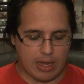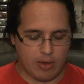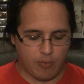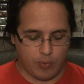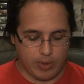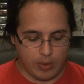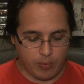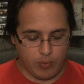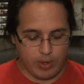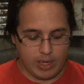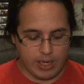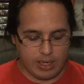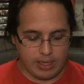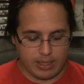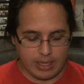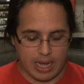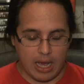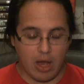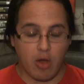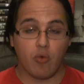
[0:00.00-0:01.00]
we
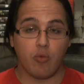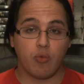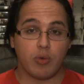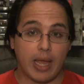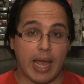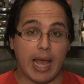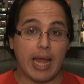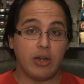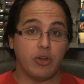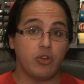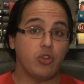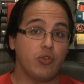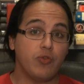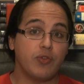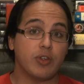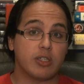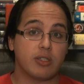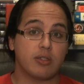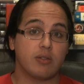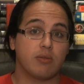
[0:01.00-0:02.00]
now can do
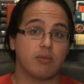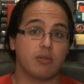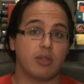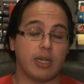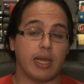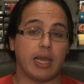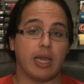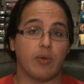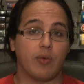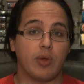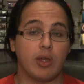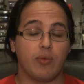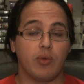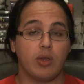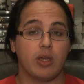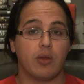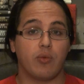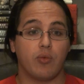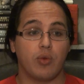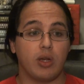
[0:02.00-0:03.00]
this today. We
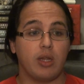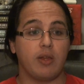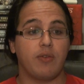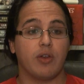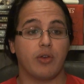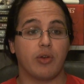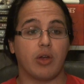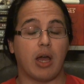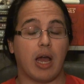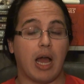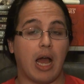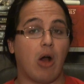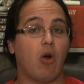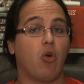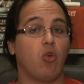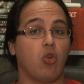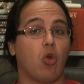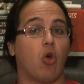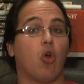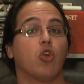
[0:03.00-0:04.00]
can really figure out how
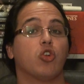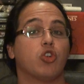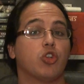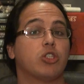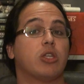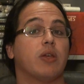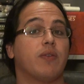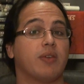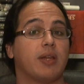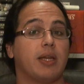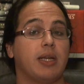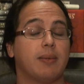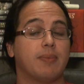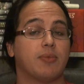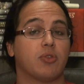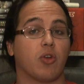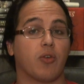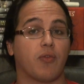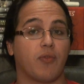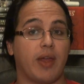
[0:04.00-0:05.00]
large our Seven
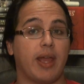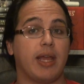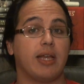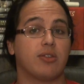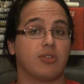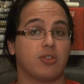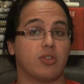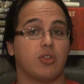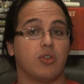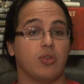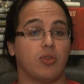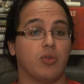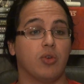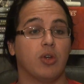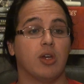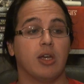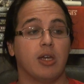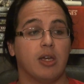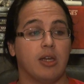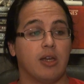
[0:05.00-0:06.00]
Kingdoms are, thanks to
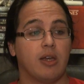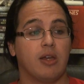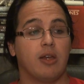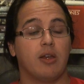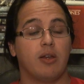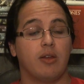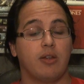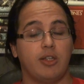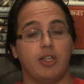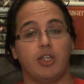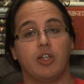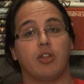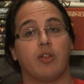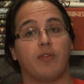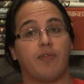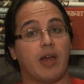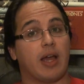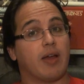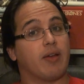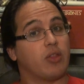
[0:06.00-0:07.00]
the
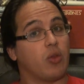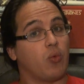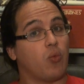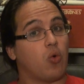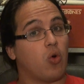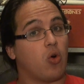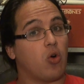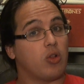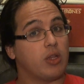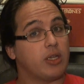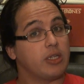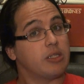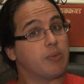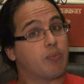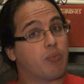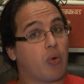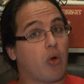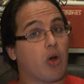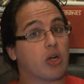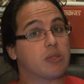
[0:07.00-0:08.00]
fact that the wall is
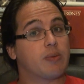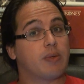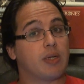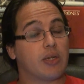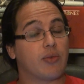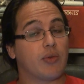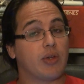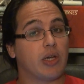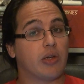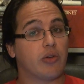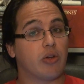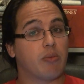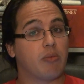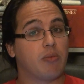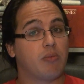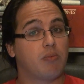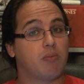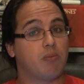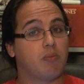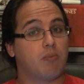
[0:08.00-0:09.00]
approximately 300
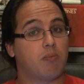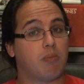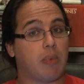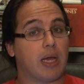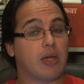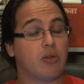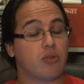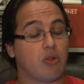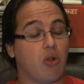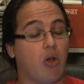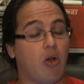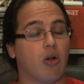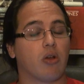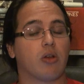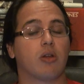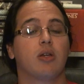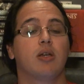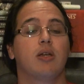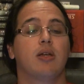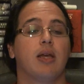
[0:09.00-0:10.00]
miles
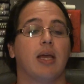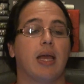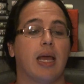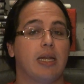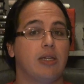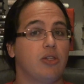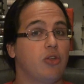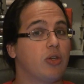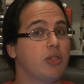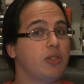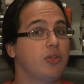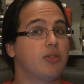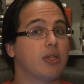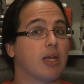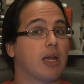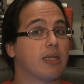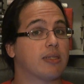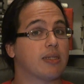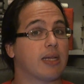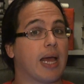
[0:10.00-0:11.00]
long, and you can use
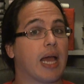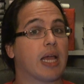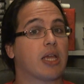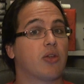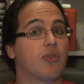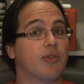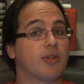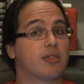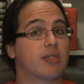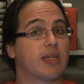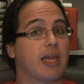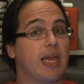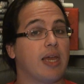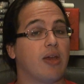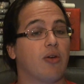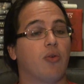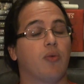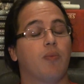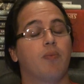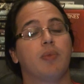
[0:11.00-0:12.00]
that as an accurate
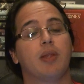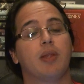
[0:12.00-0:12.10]
scale.